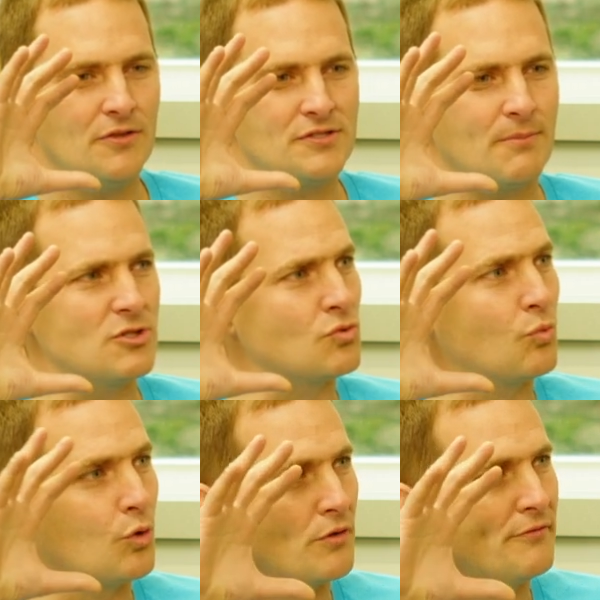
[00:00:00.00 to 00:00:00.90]
someone's
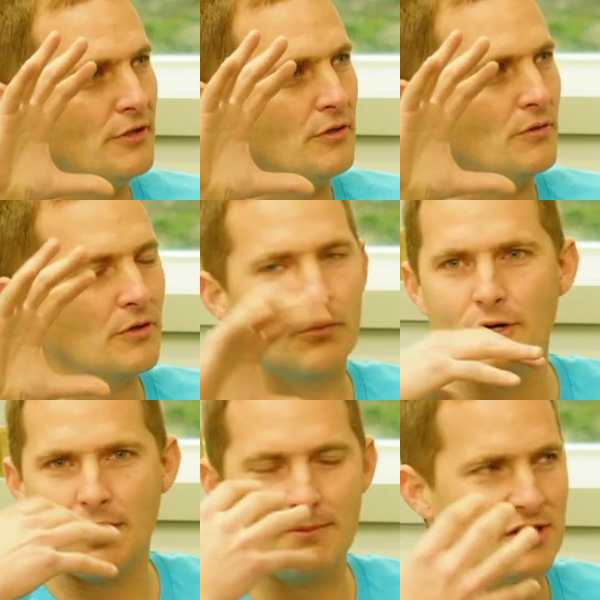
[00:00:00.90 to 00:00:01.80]
worldview, or the
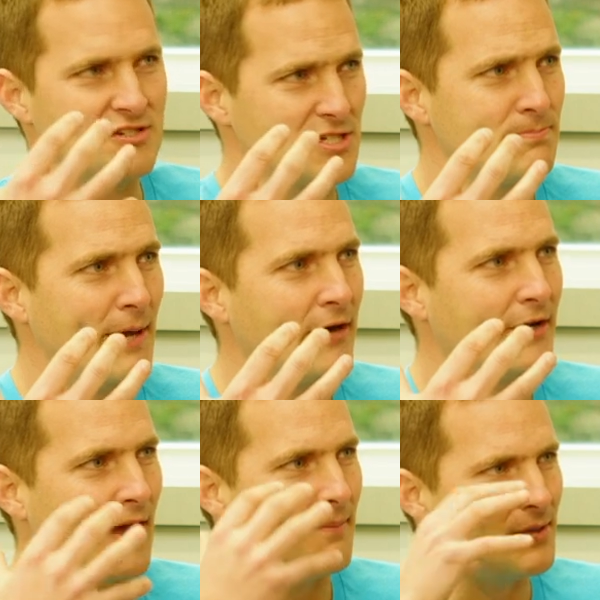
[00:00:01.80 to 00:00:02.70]
word I'm going to use is
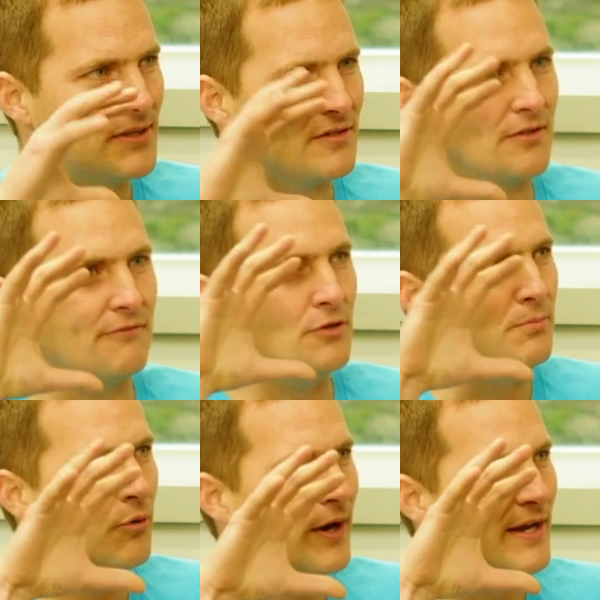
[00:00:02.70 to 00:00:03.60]
paradigm, but the, the
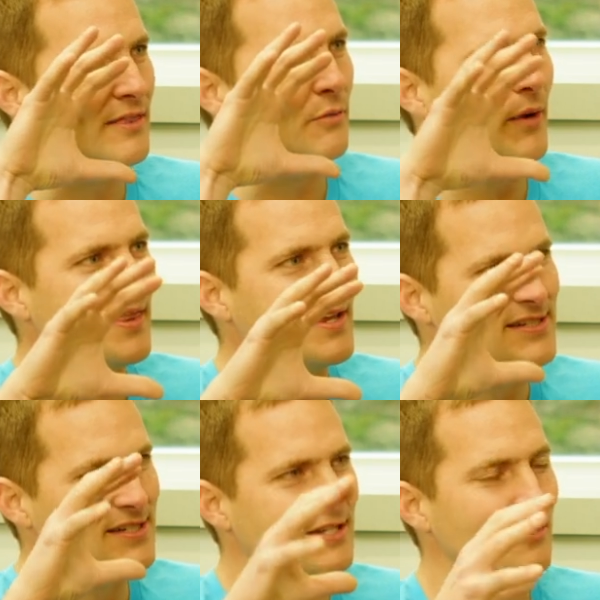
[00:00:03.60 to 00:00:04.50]
viewpoint and the way they
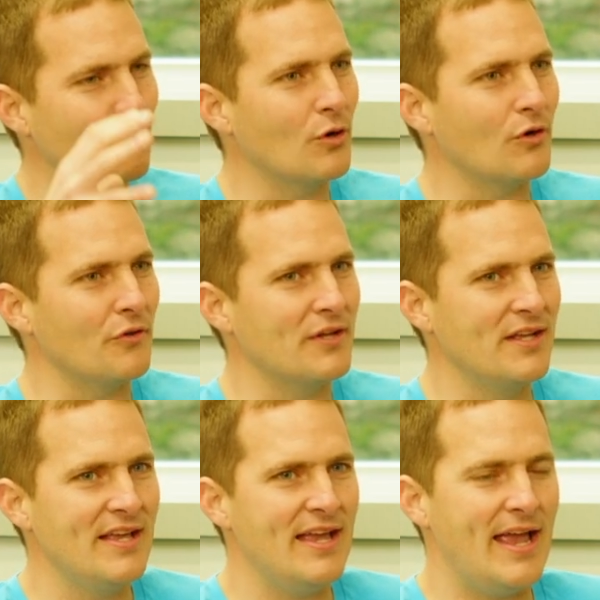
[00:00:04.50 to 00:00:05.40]
see the world.
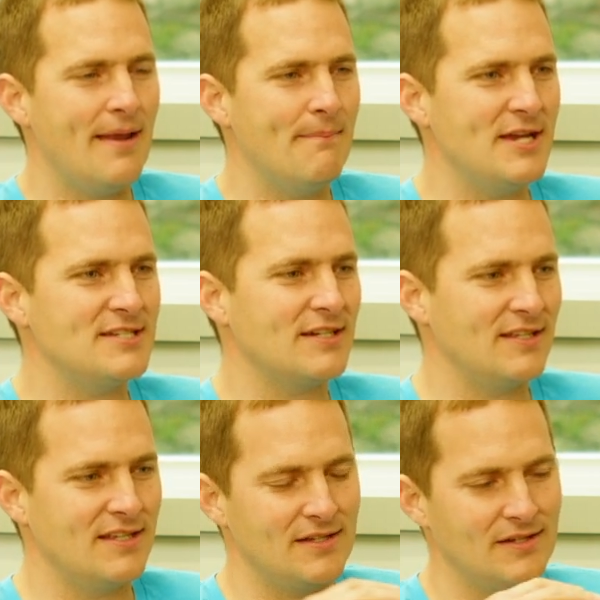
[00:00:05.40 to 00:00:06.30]
And
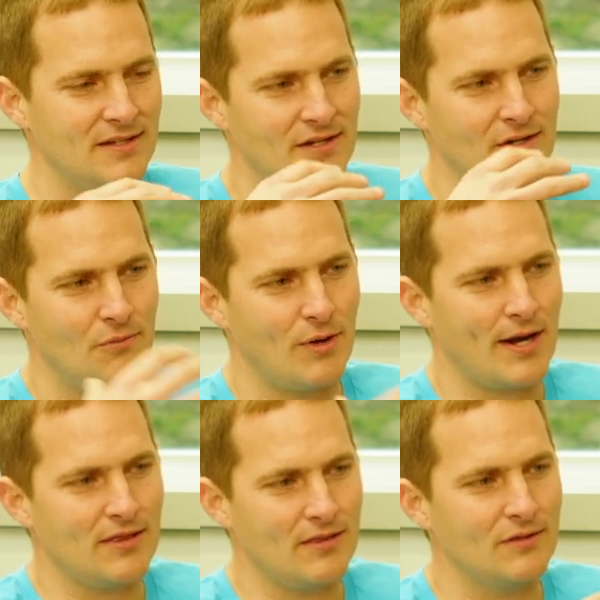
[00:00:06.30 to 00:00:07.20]
basically, what
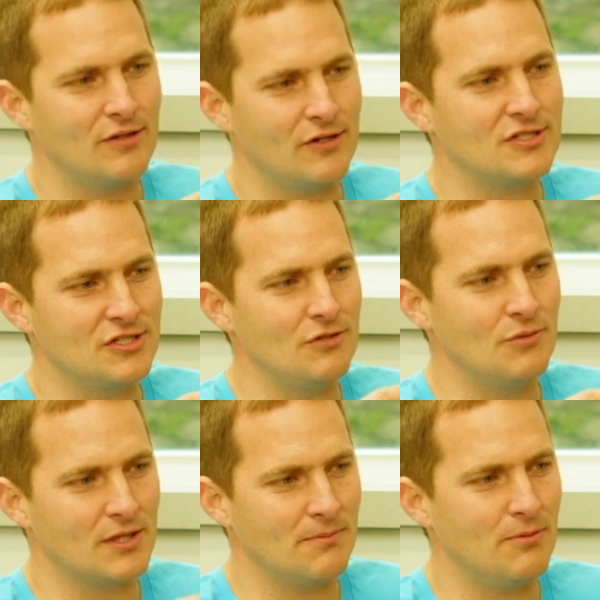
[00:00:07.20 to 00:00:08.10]
I look to do
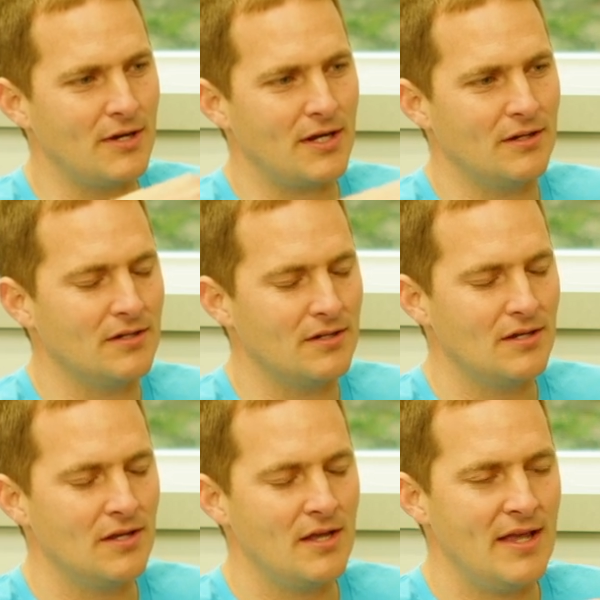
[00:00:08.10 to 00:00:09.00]
with the book and
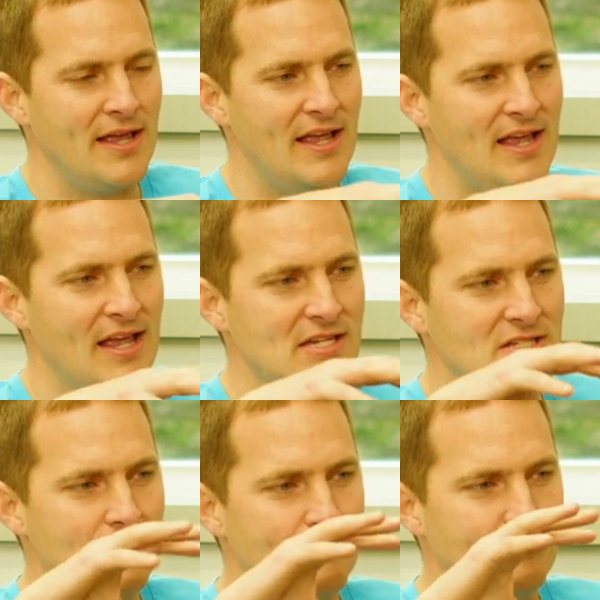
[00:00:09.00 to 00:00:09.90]

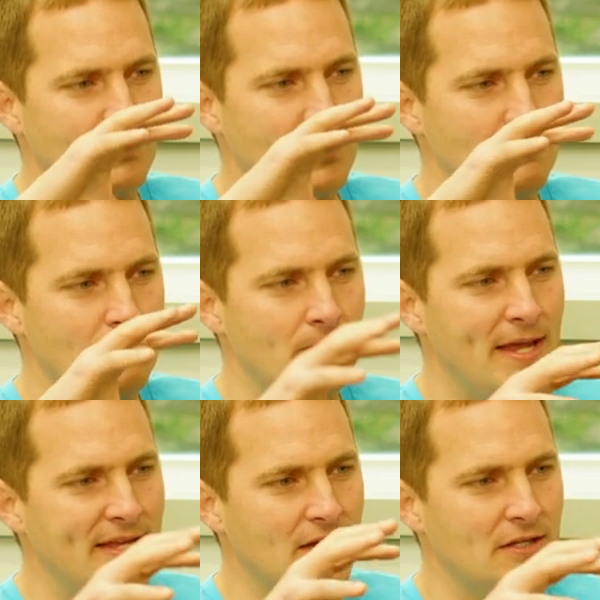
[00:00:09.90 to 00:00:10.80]
is
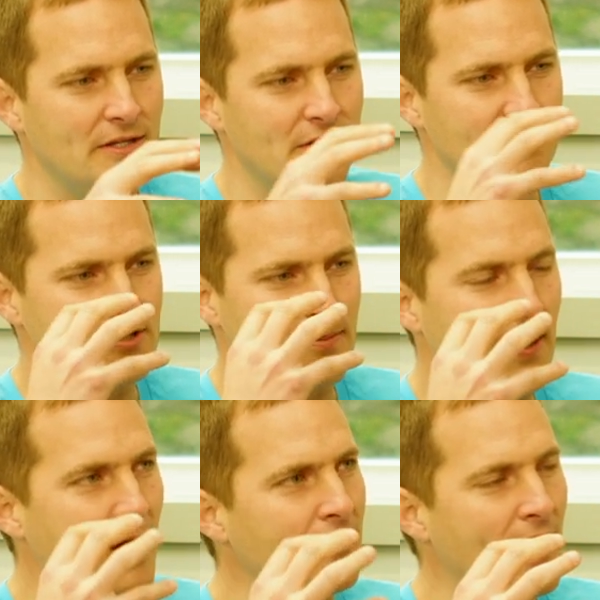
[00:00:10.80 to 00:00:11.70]
make it clear there's a
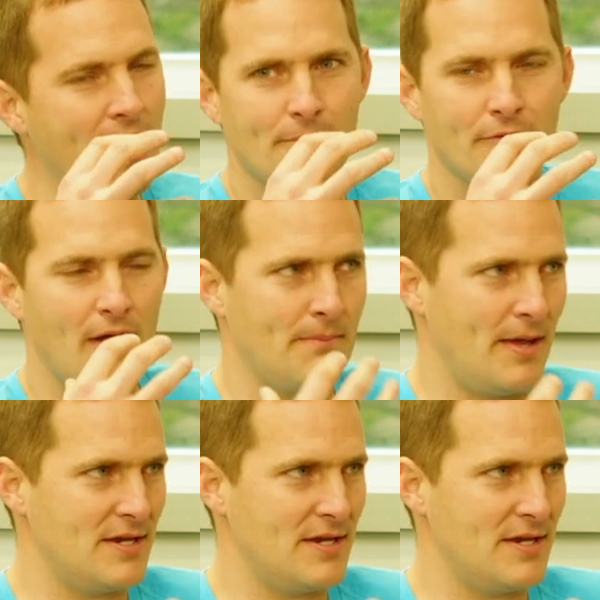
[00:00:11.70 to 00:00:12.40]
paradigm around